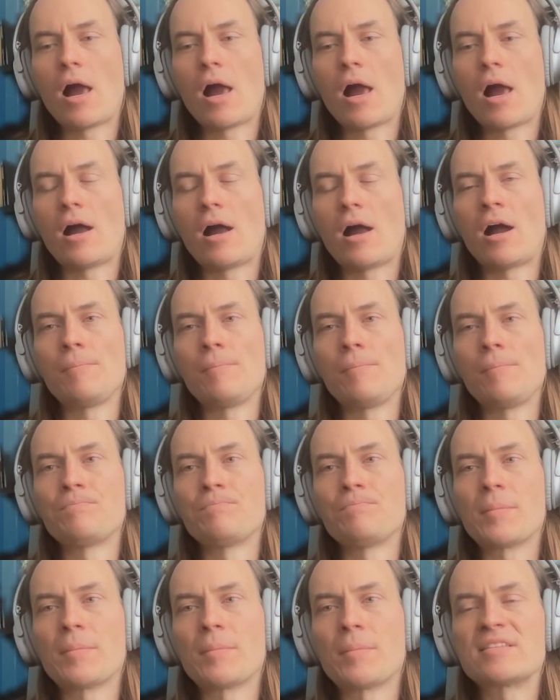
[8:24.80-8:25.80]
Because at the
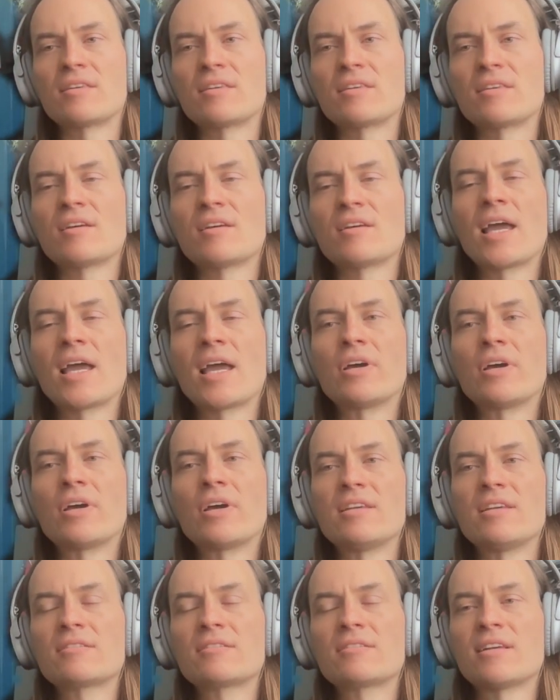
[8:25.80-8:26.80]
time when this consensus
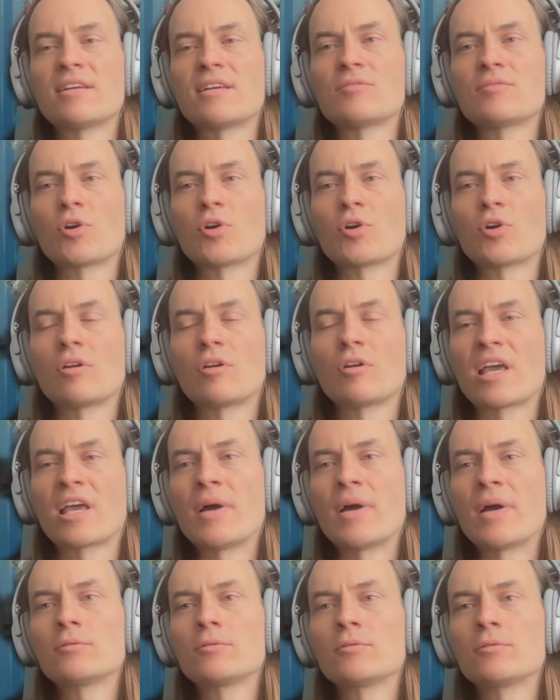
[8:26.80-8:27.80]
protocol came out, what
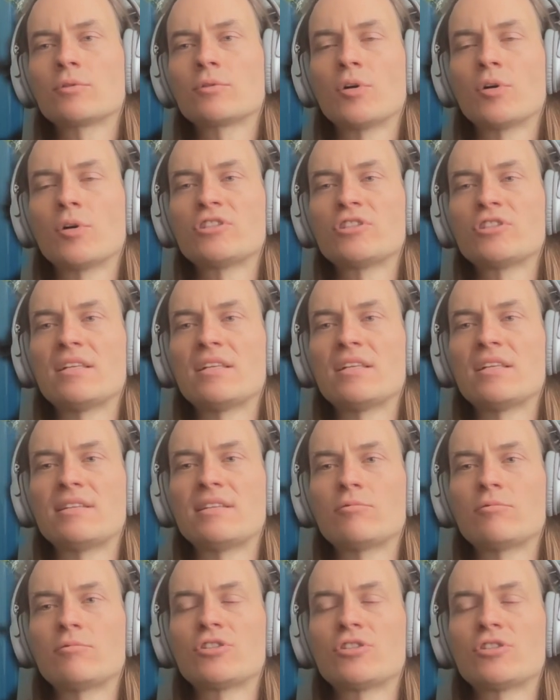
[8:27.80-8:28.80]
most chains did was just
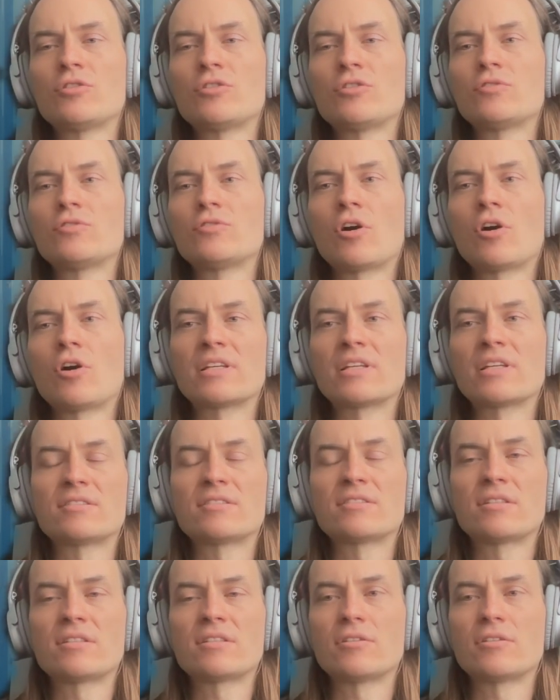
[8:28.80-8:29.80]
use the longest
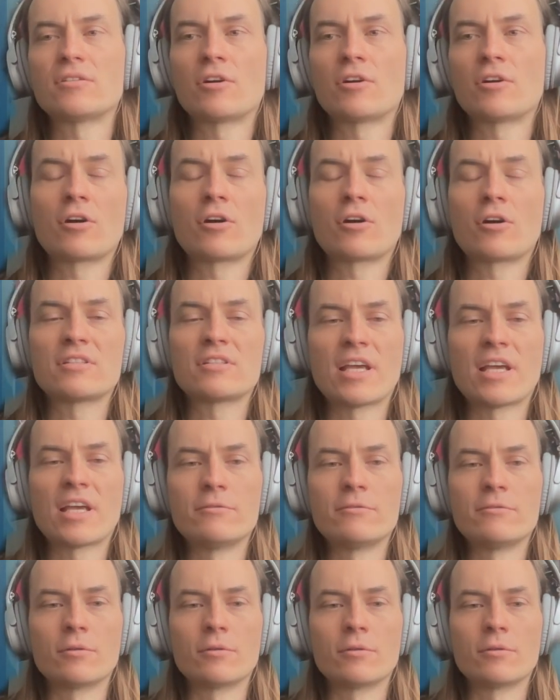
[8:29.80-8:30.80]
chain rule, which is
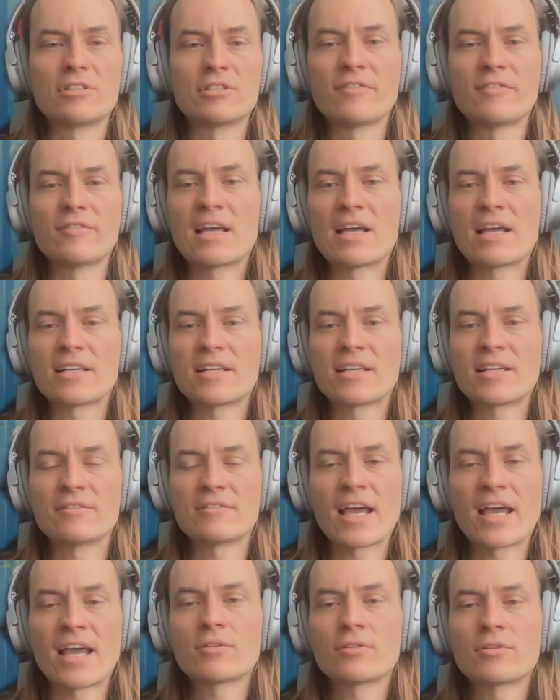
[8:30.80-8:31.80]
very unsatisfactory because you
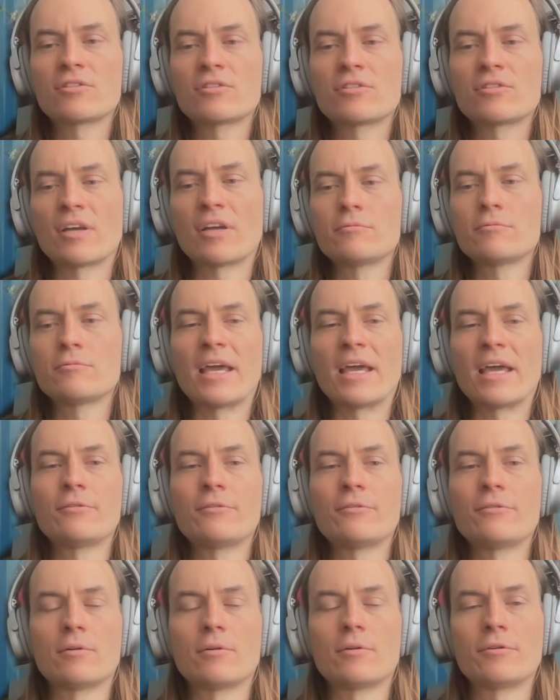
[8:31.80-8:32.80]
have to wait for a
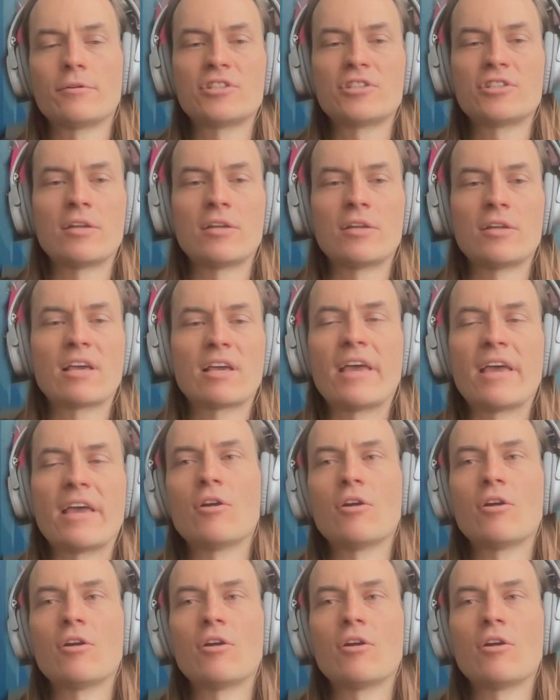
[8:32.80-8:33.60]
chain to get very long, and then